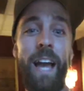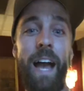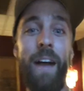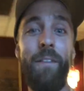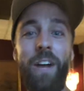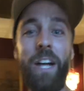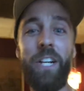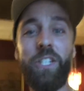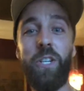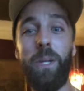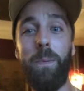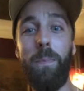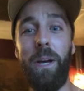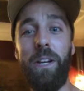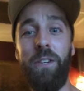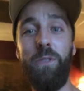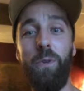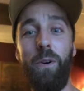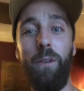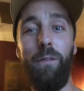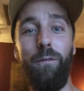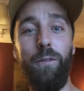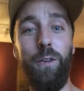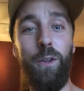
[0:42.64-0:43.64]
I've actually been
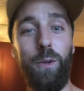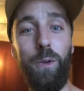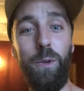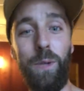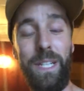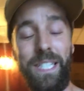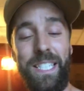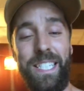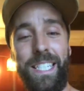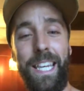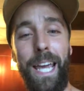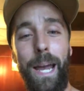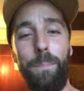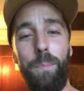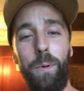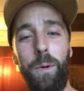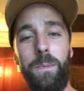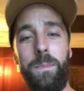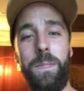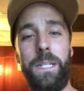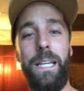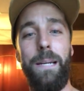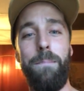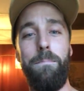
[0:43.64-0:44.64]
to a few escape
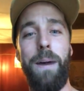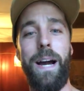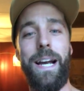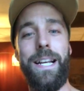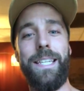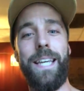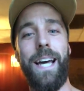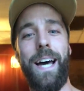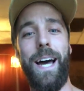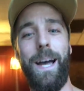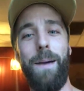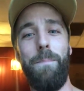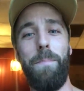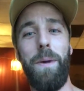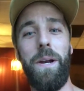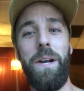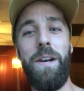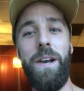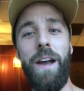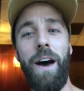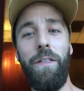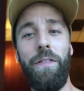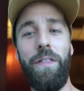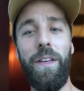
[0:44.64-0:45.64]
rooms in my time, but
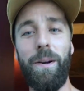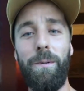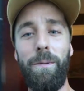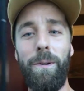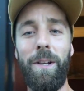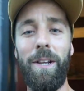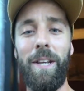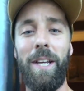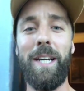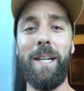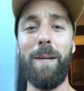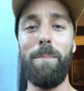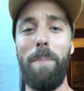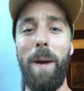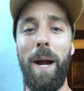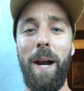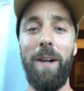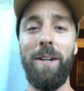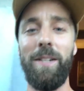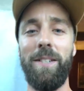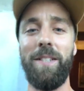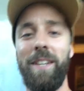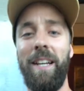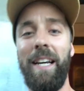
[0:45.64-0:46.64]
nothing really
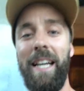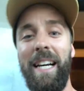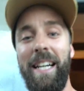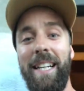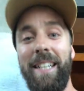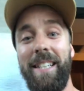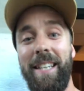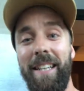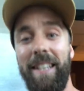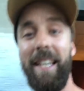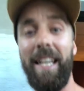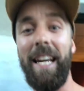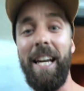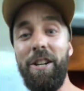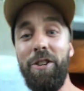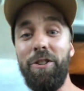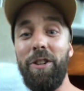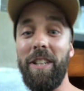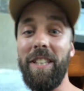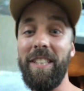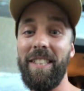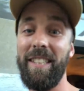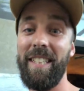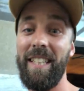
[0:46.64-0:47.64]
compares to the
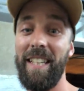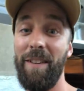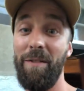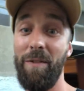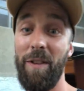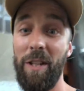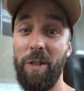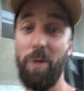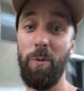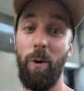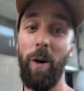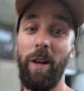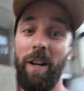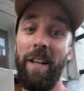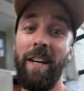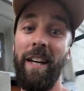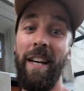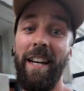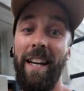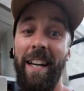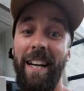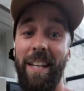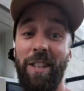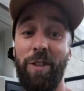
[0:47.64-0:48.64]
intricacy of this one.
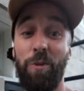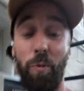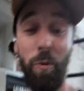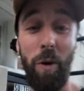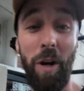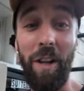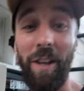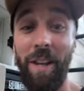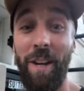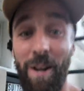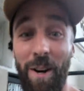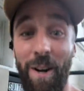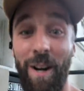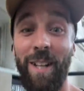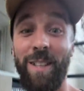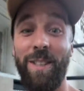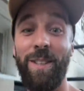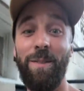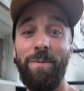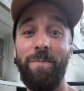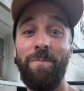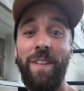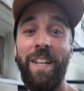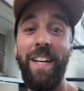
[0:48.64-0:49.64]
It's really
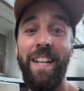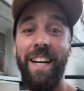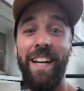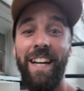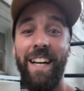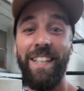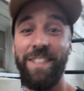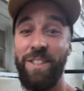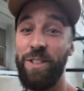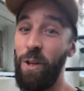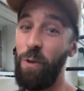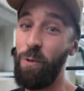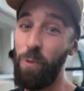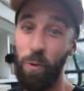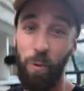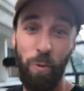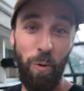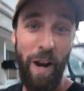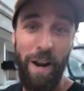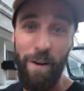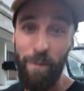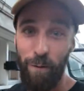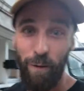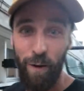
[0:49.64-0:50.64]
awesome. It's
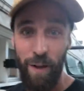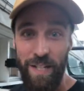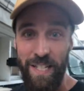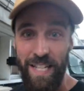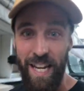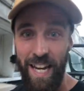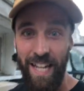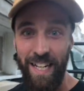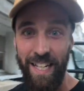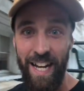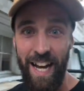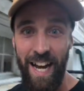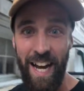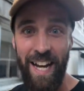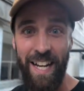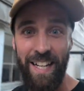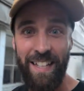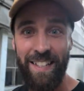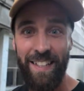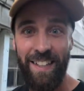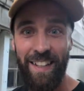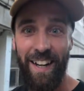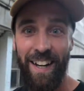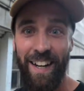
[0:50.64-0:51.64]
great for a date
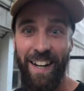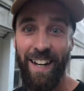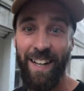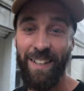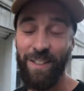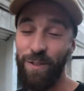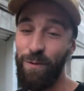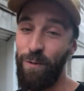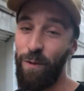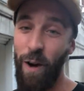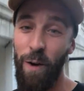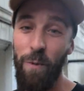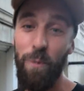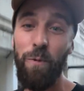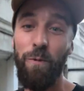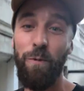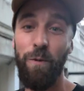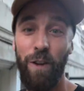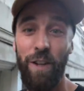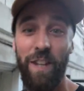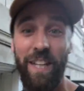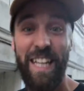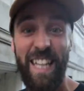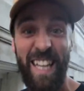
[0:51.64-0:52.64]
night. Uh, it's fun
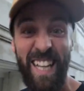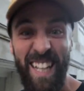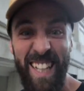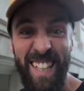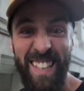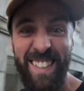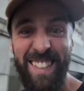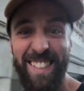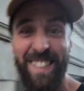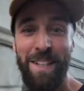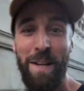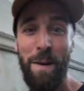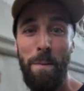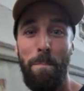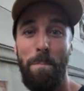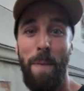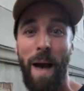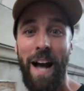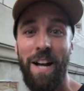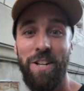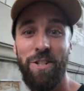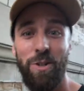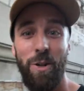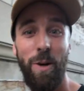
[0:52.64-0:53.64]
for the kids,
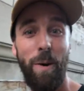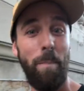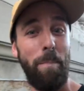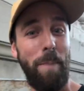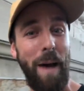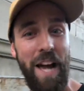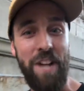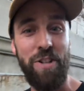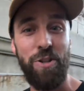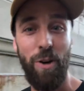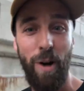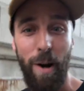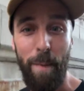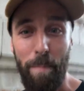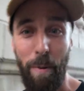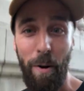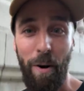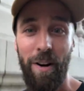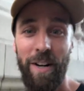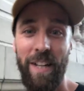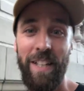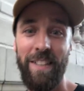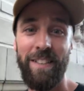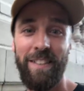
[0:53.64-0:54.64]
bachelor and bachelorette
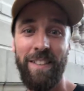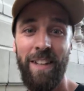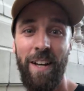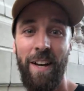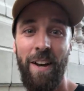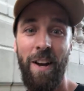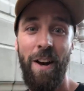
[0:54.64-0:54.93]
parties,